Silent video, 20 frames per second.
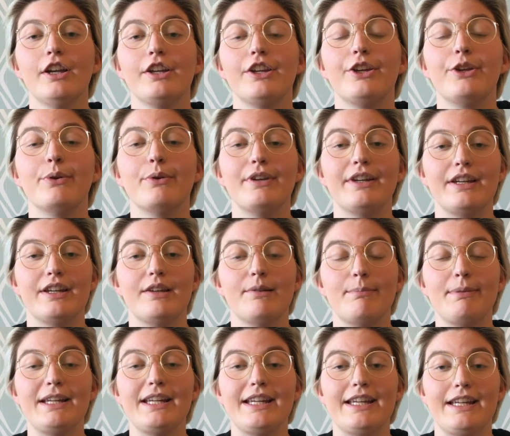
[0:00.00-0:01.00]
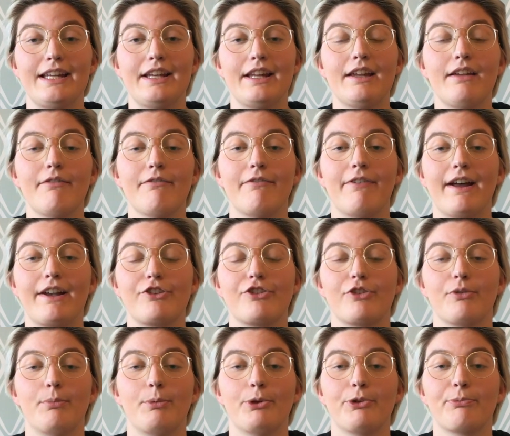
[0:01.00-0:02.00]
You need to be eating
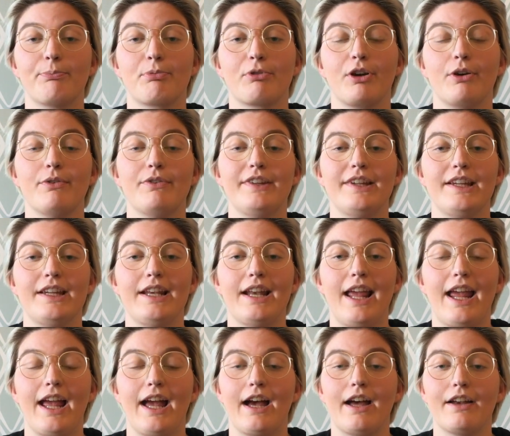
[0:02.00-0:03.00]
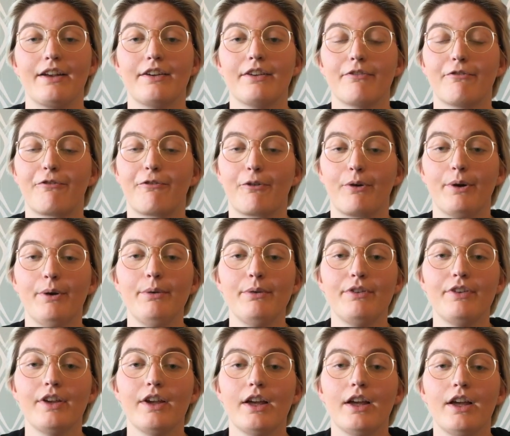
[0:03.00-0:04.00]
vegetables, protein, and
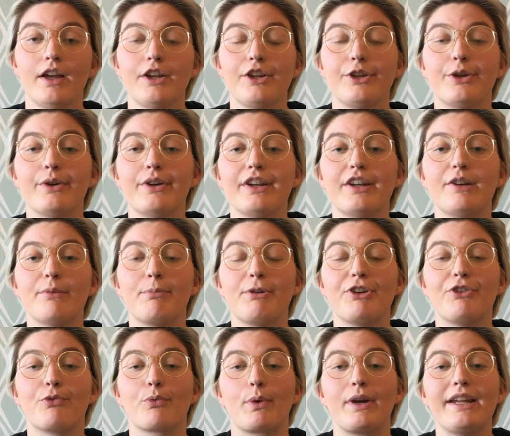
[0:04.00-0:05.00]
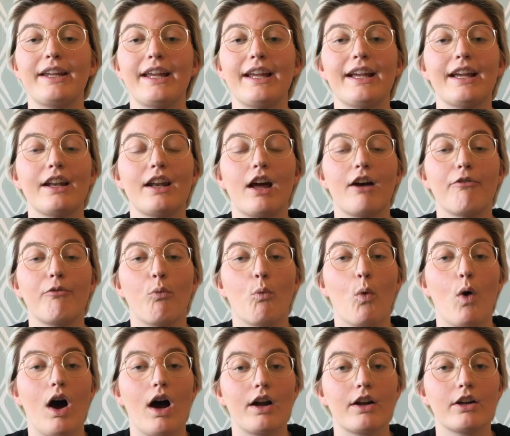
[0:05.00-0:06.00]
fruit. You need to be drinking enough
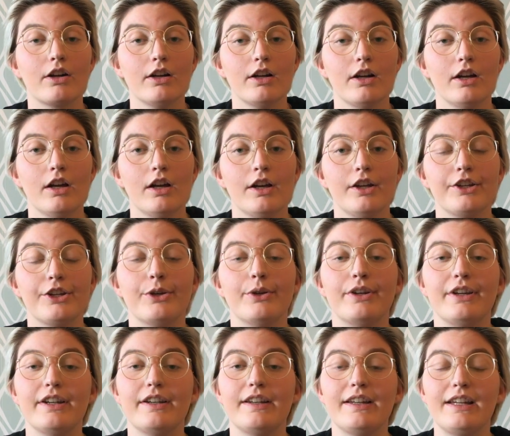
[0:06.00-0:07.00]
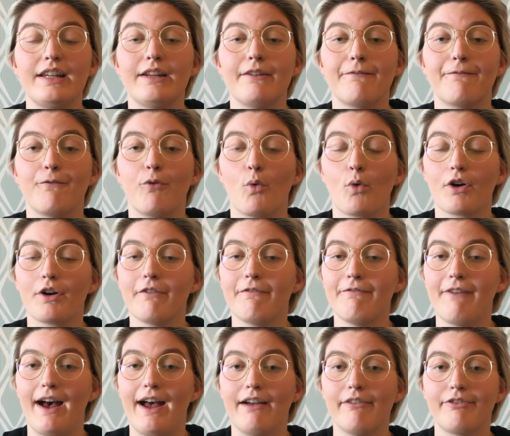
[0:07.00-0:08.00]
water. You need to eat 4 to
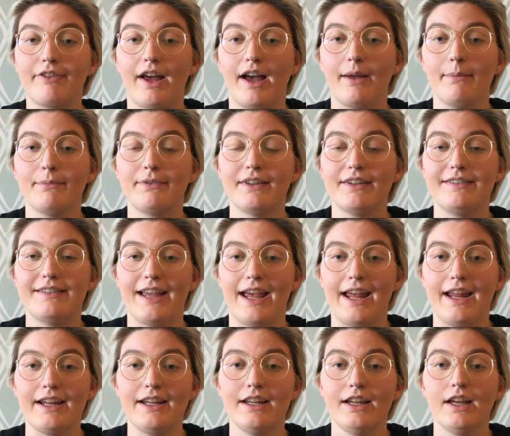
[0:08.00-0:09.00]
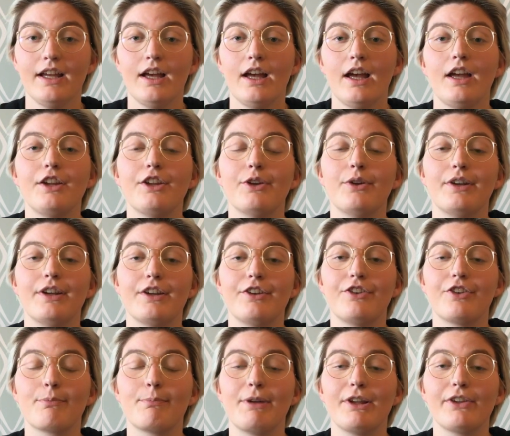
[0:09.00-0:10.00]
5 times a day. You need
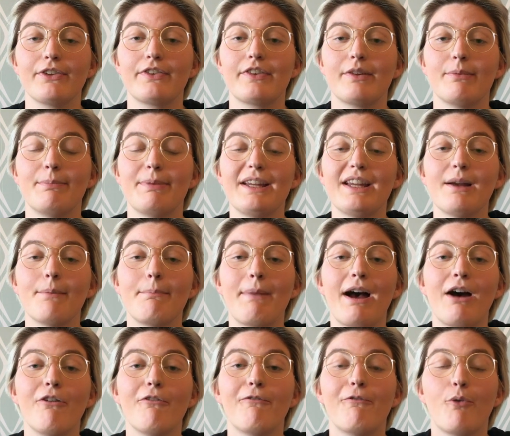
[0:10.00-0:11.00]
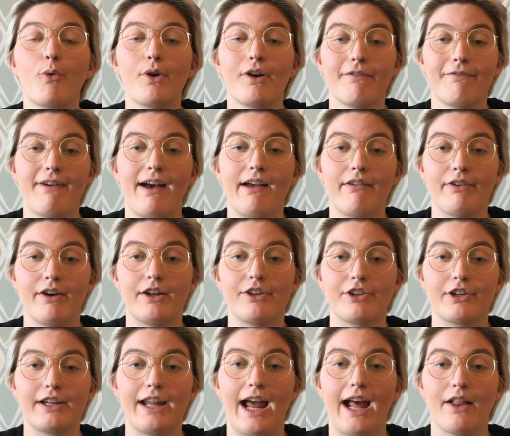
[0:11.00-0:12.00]
your meals to be about 400 to
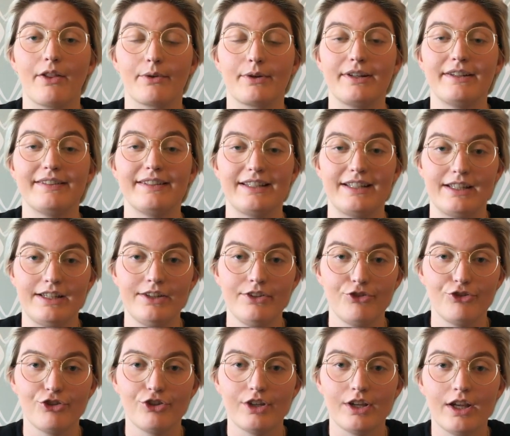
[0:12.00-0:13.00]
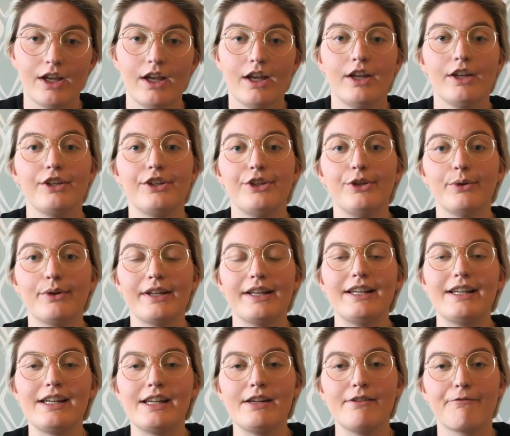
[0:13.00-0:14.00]
500 calories each. You can
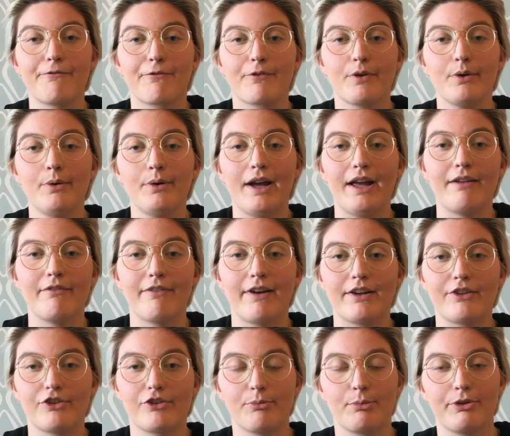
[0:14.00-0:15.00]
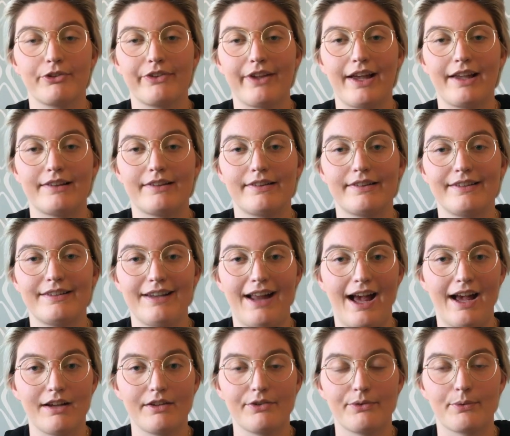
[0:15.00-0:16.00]
eat fruit and vegetables as
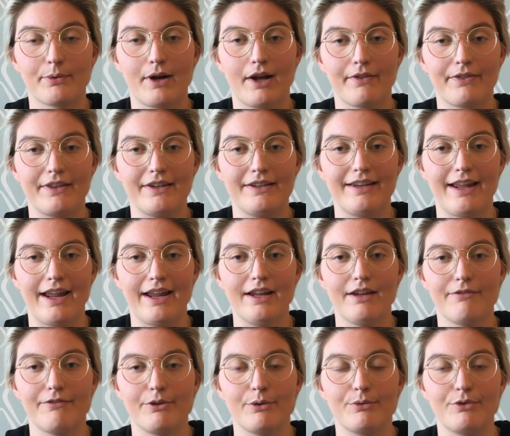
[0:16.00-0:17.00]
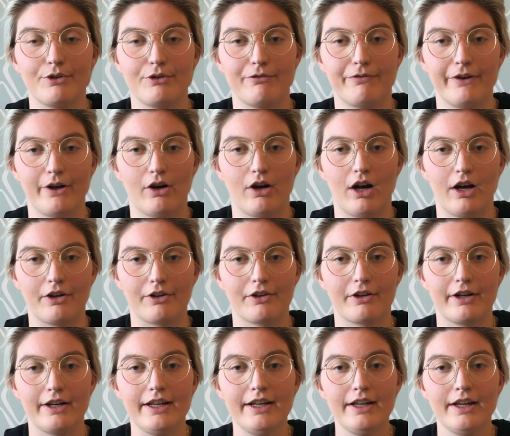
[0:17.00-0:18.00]
snacks throughout the day if you do feel
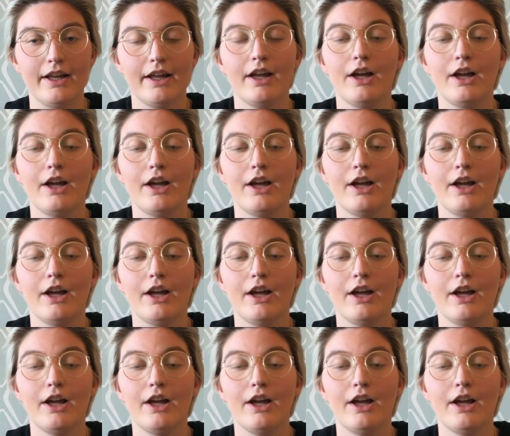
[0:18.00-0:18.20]
hungry.